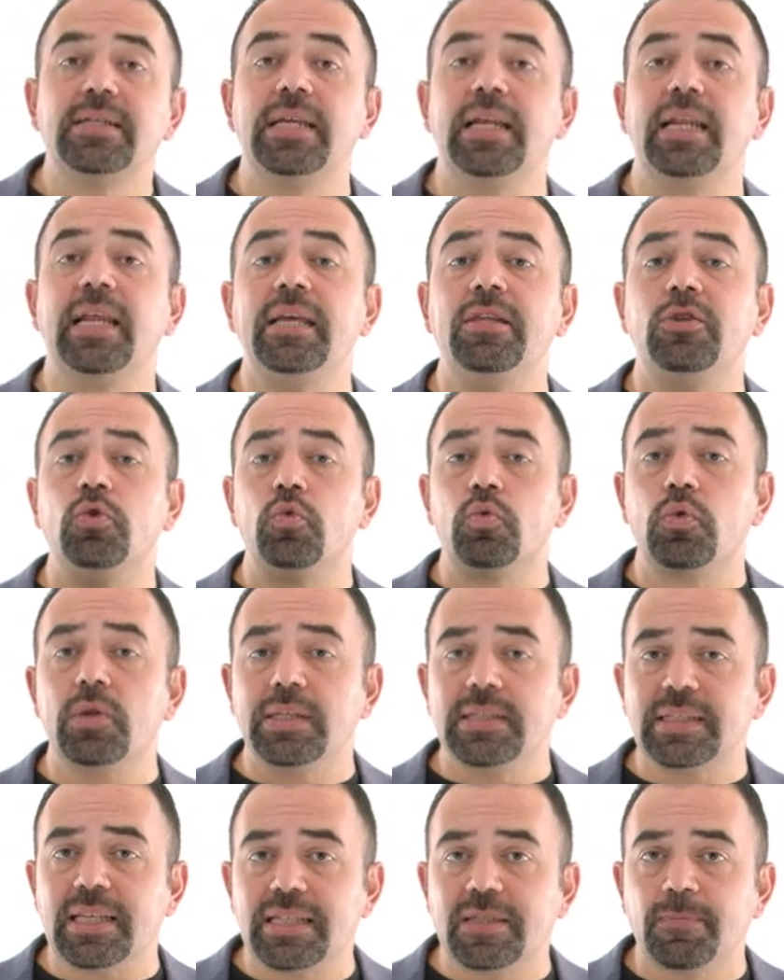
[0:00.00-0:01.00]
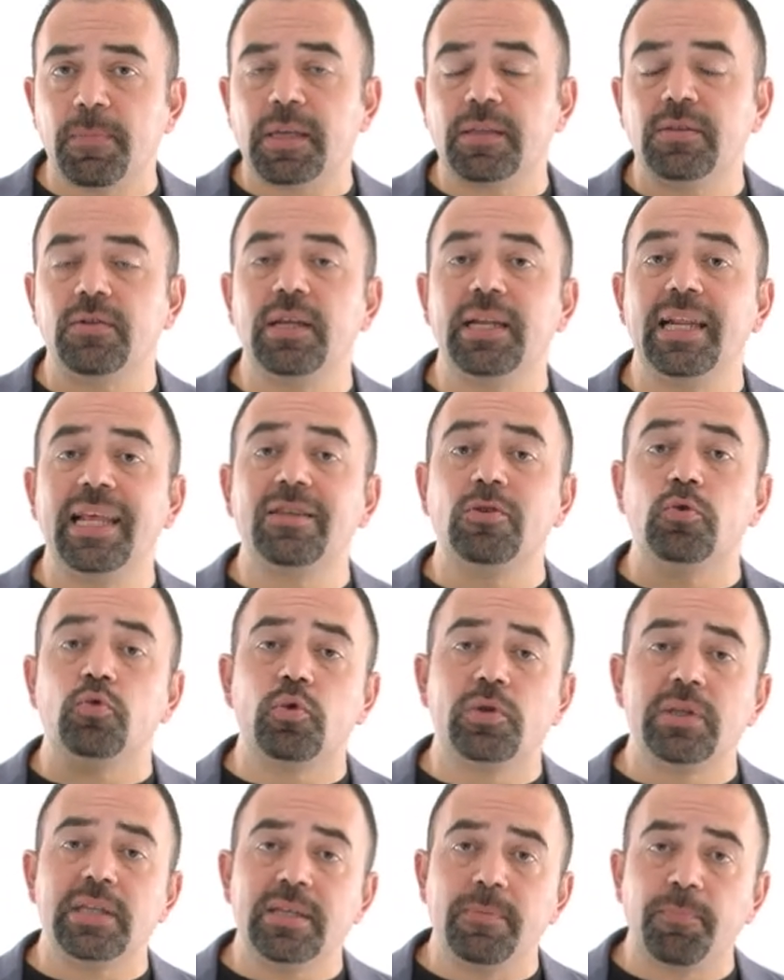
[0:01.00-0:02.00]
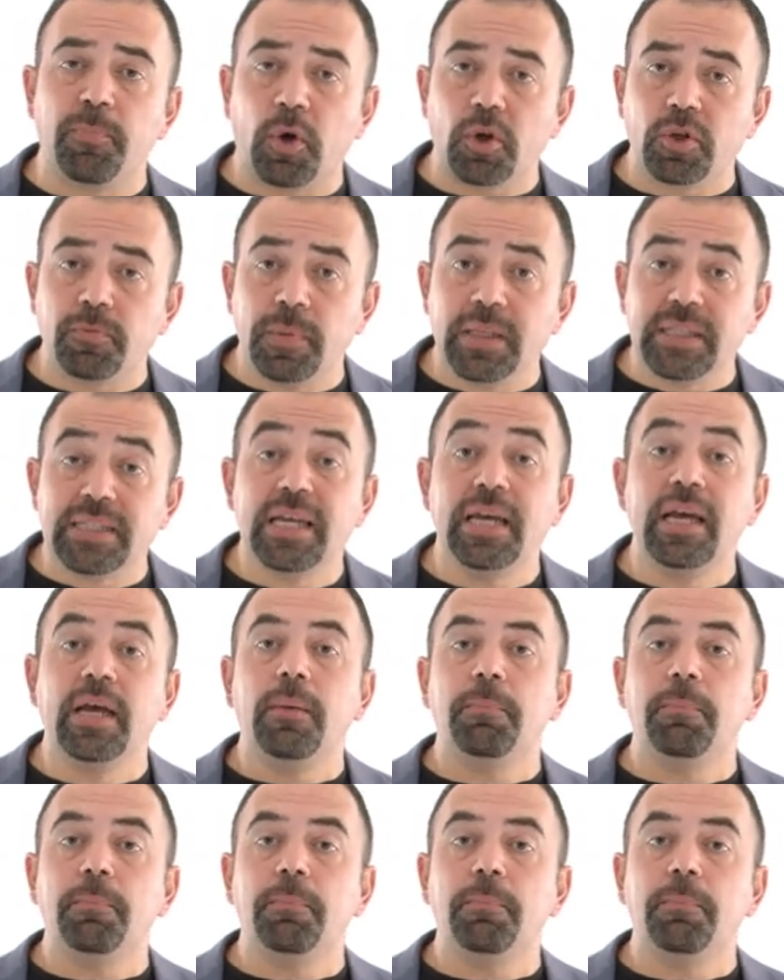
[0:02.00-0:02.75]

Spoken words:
related to the suspect, related to the department,